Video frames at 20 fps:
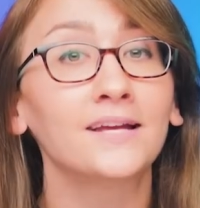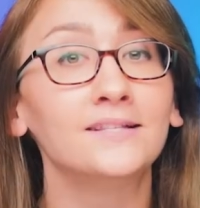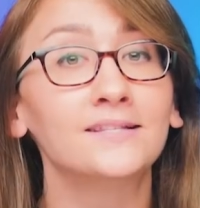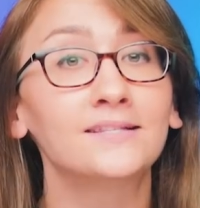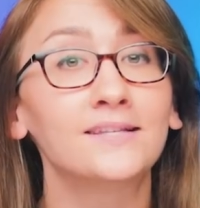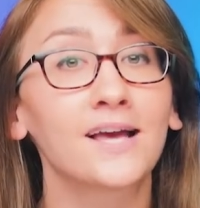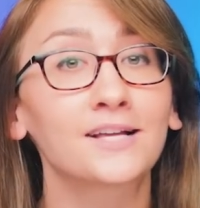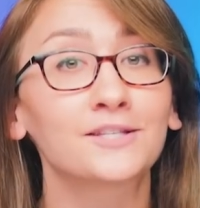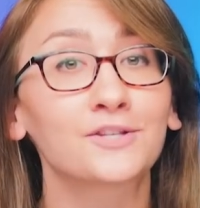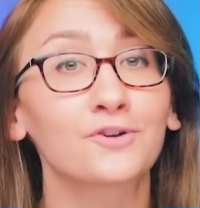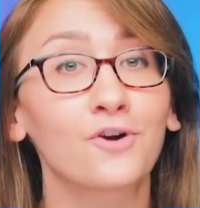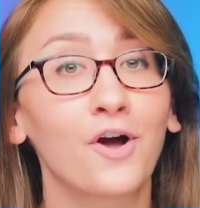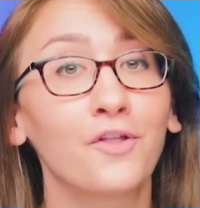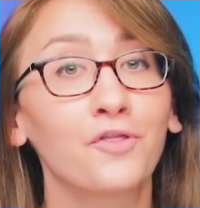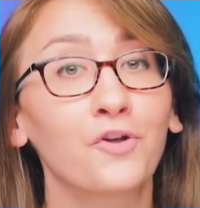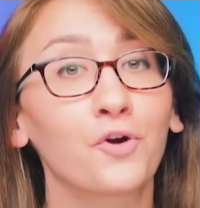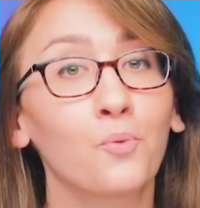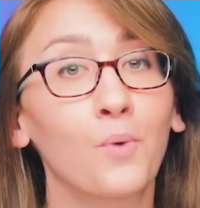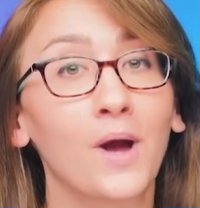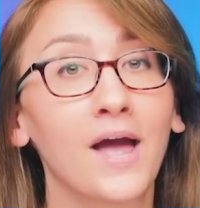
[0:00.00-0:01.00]
insects are
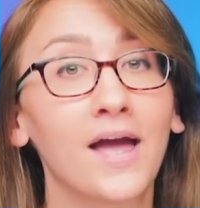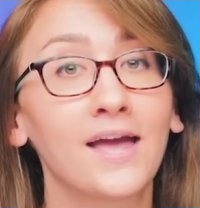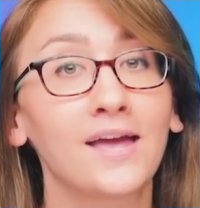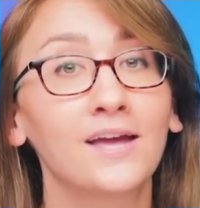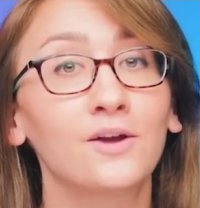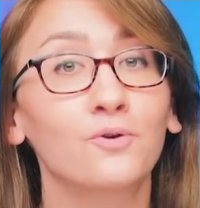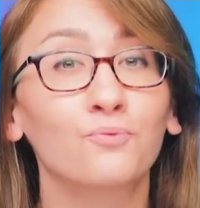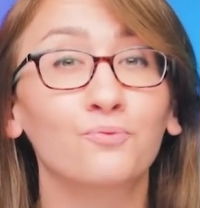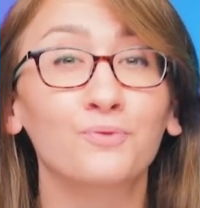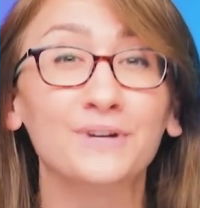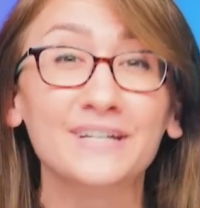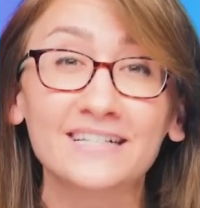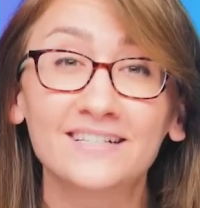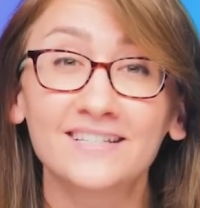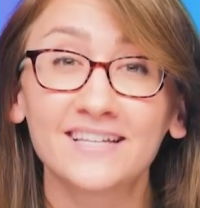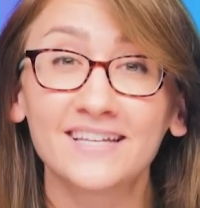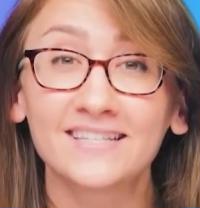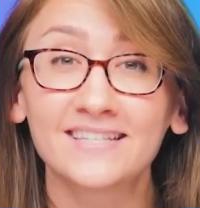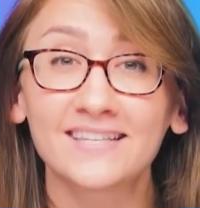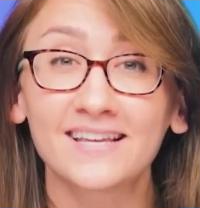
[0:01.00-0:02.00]
on their way,
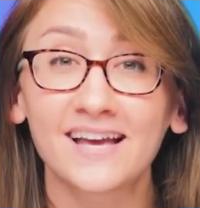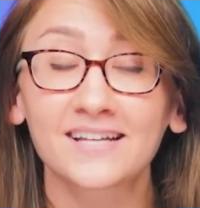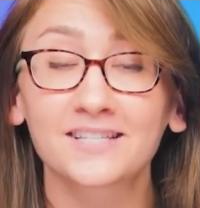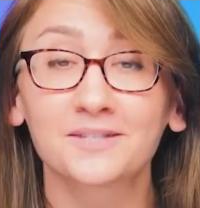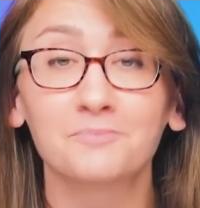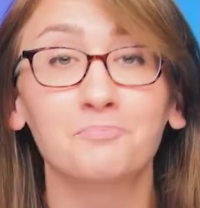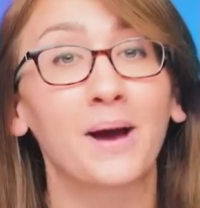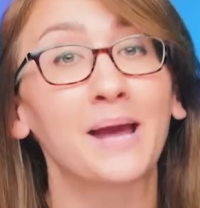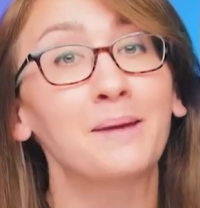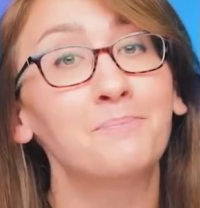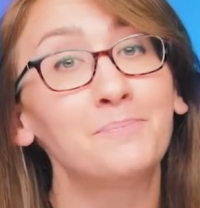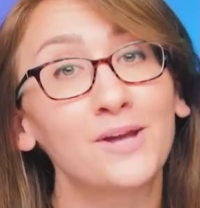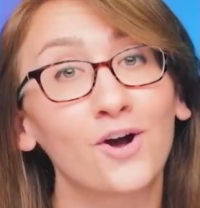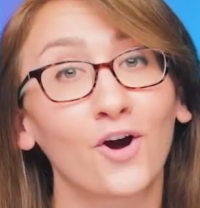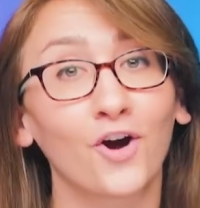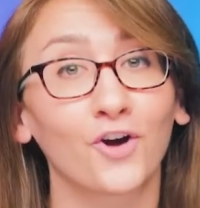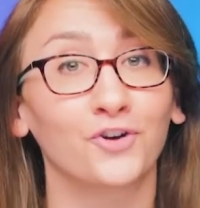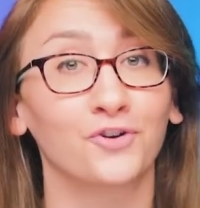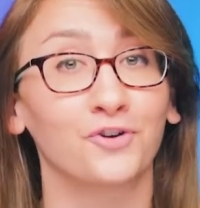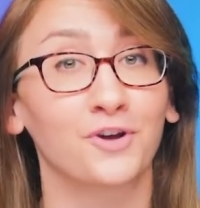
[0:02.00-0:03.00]
real insects might be
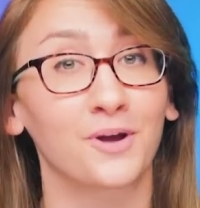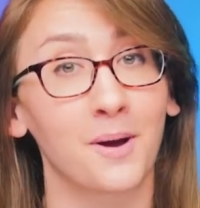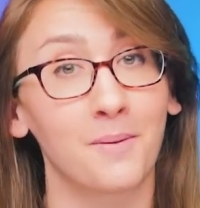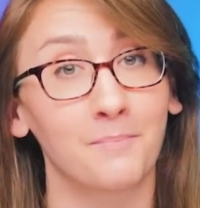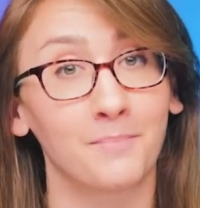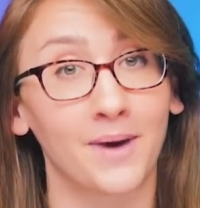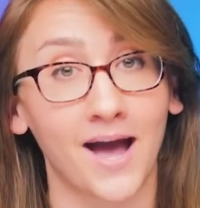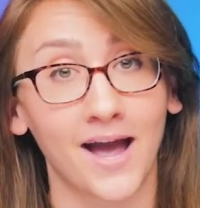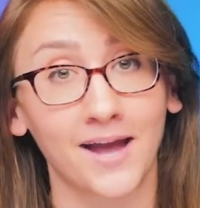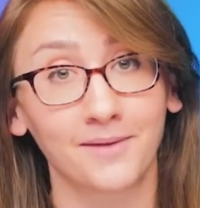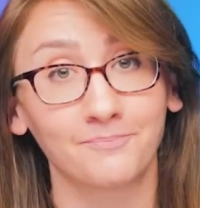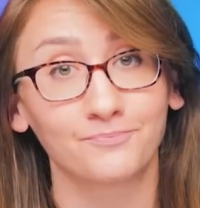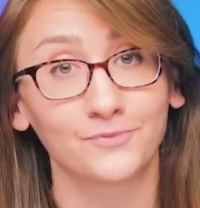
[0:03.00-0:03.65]
harder to come by.